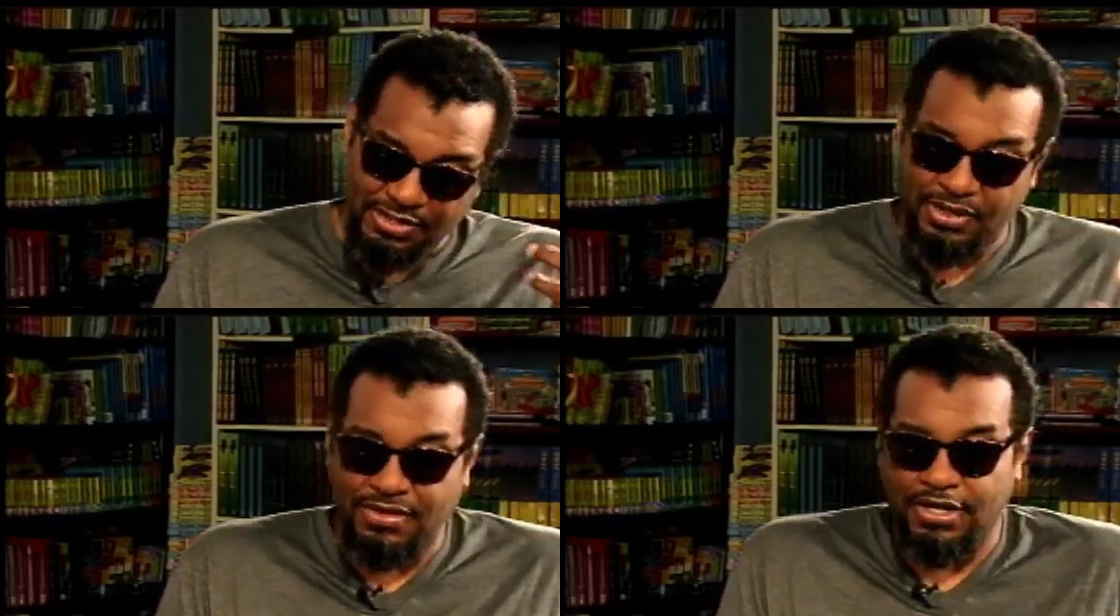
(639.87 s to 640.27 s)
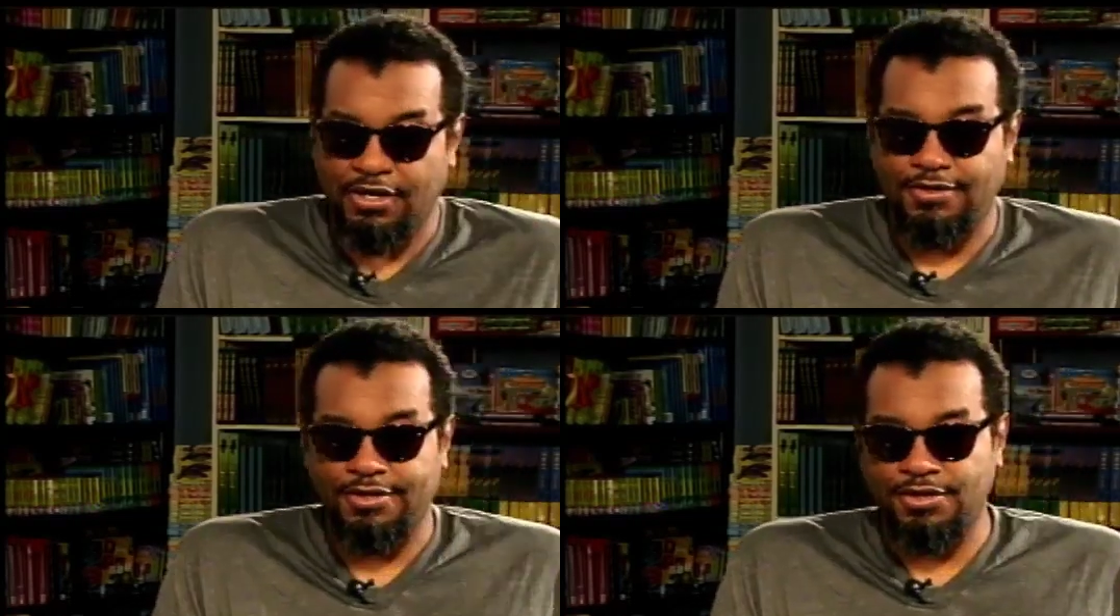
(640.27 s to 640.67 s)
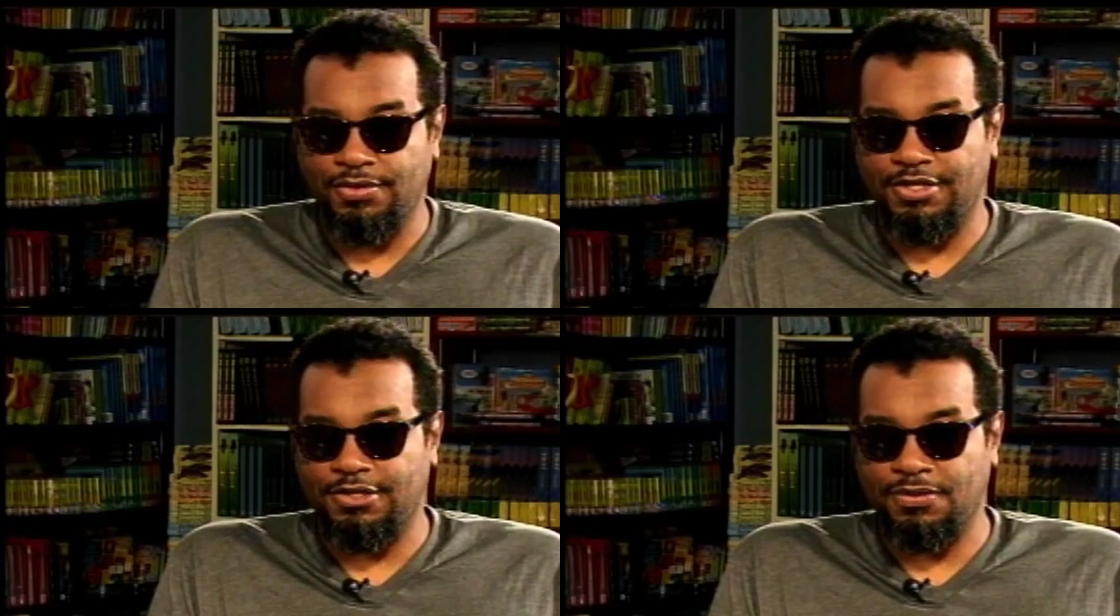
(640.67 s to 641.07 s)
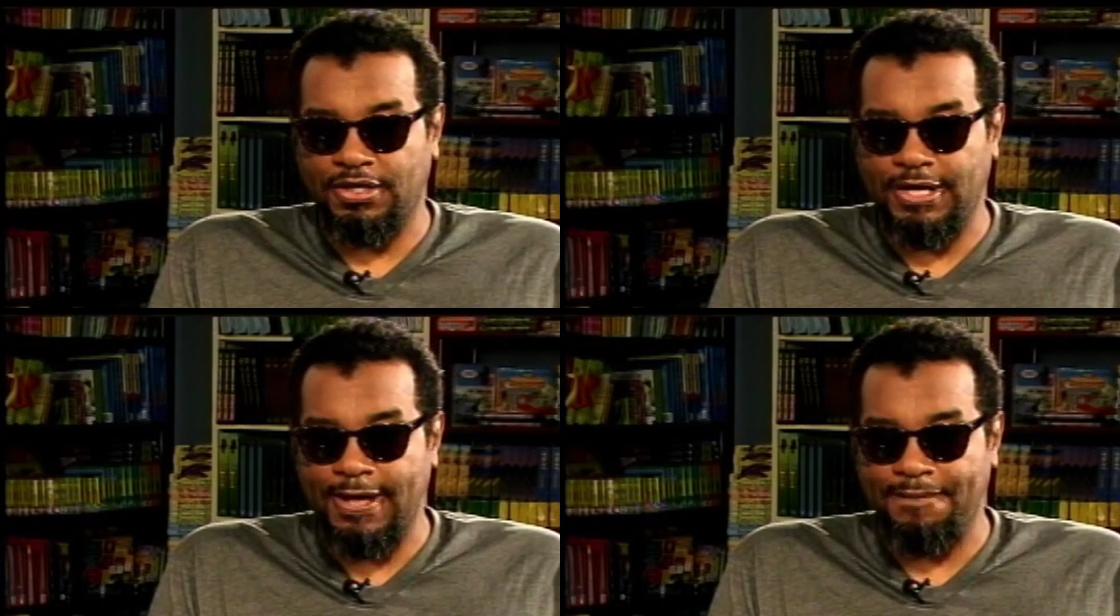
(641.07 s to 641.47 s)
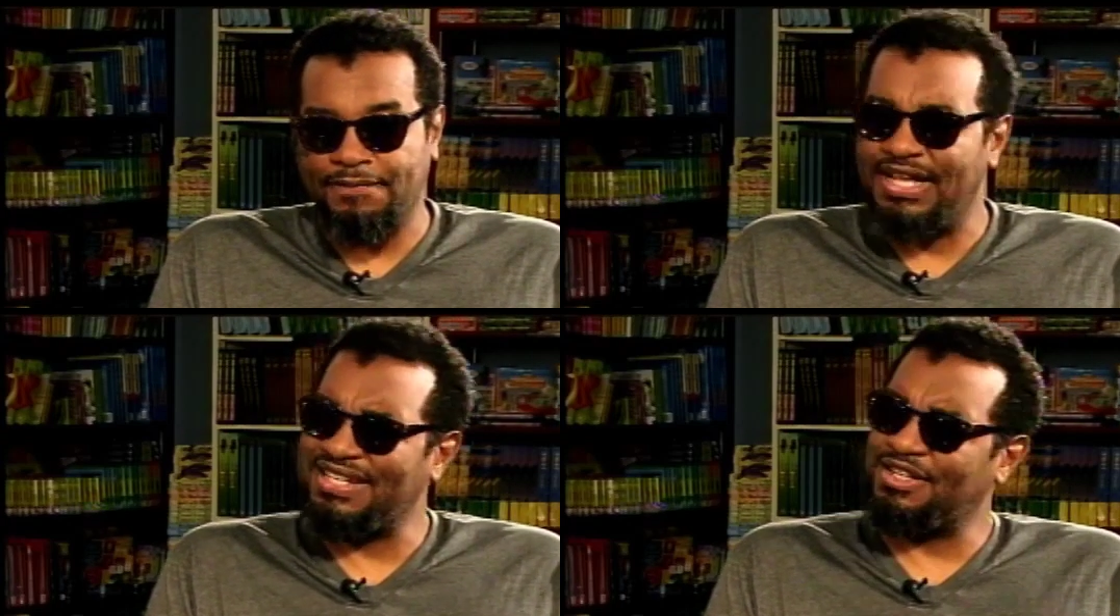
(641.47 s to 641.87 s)
but I think also too, it's just what it
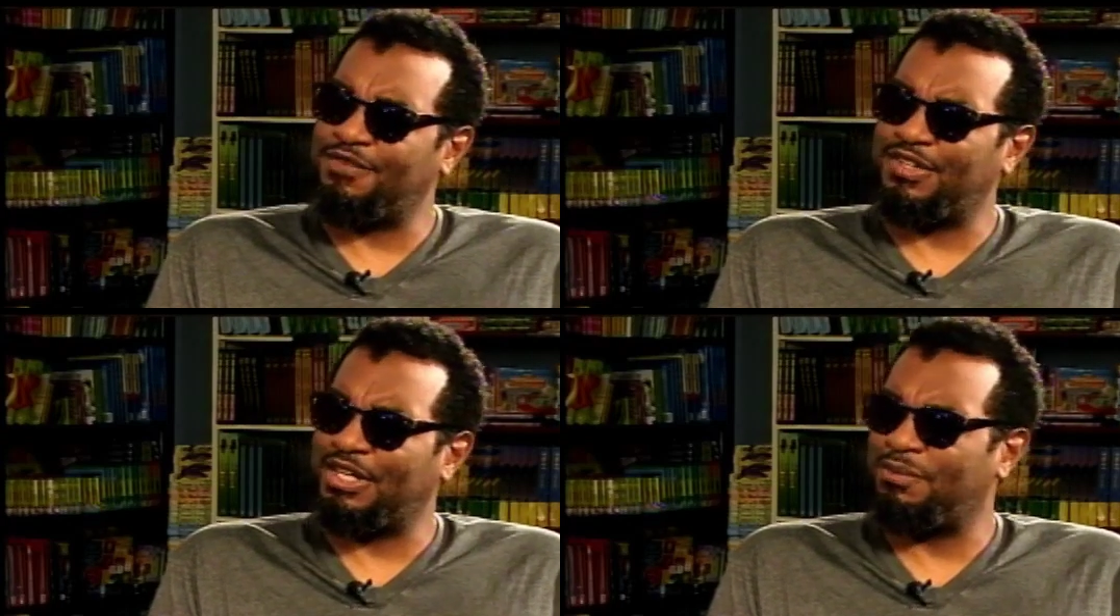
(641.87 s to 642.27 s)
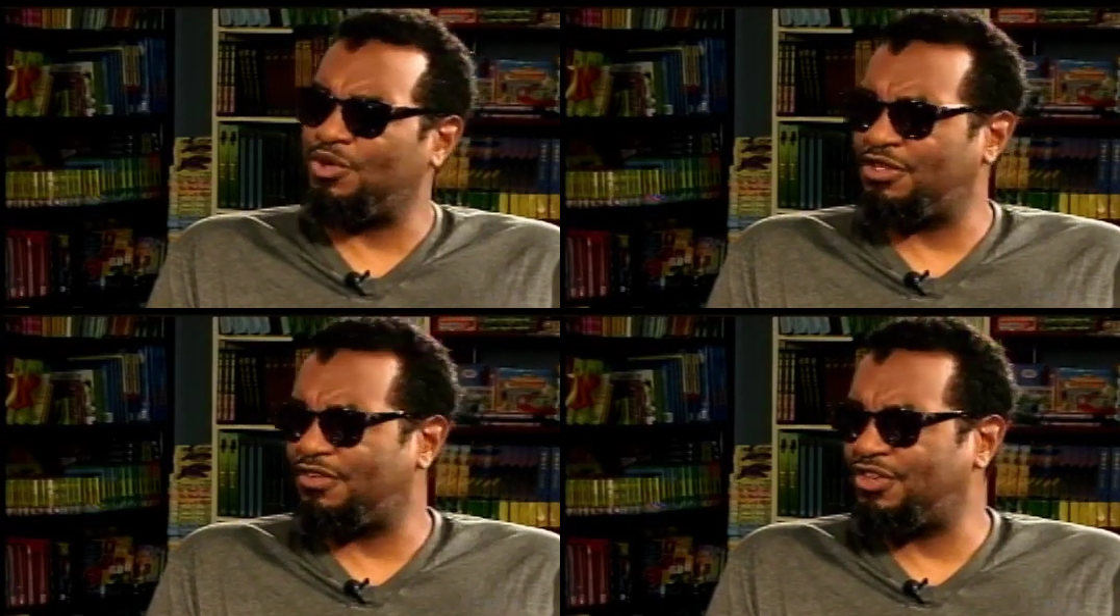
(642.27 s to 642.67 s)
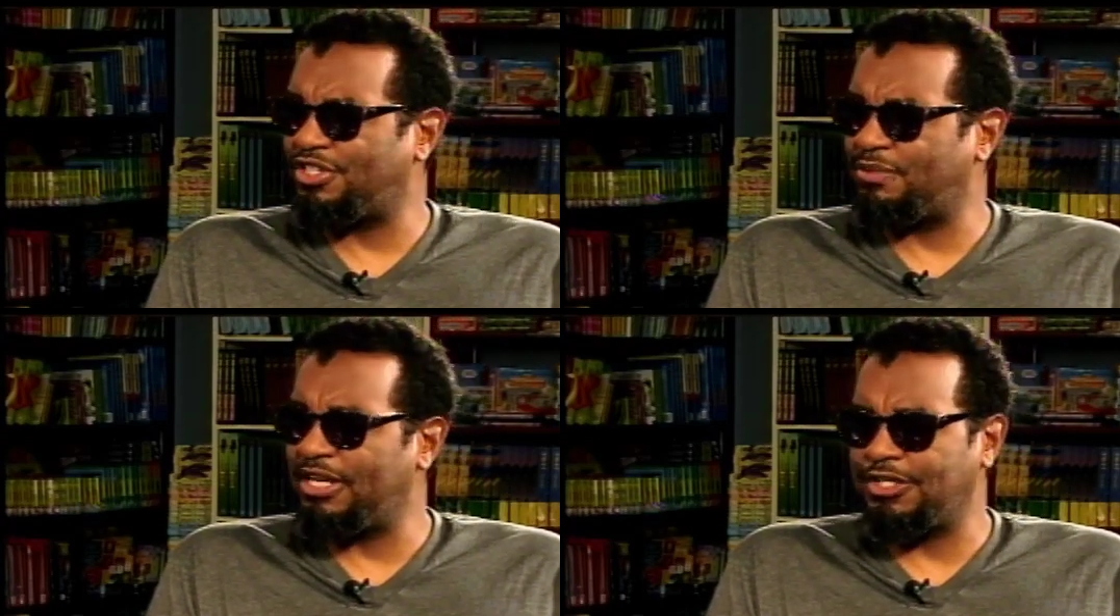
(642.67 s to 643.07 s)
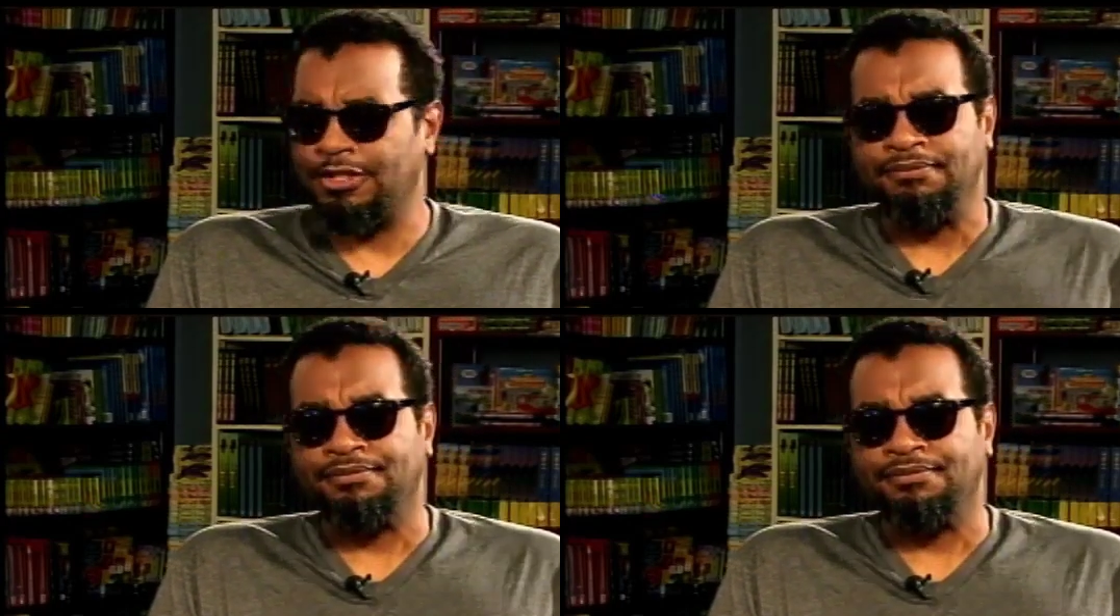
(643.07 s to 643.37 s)
has done for the community of Treasure Beach,